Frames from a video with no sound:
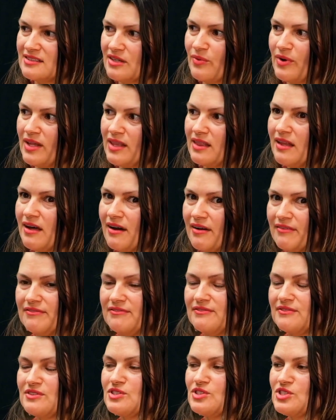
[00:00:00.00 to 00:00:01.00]
So I
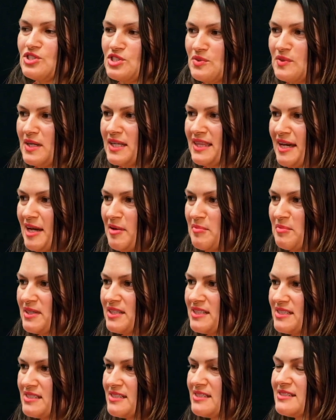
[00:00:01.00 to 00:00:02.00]
love doing that,
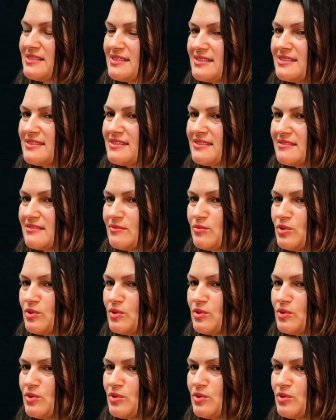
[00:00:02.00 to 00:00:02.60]
because it's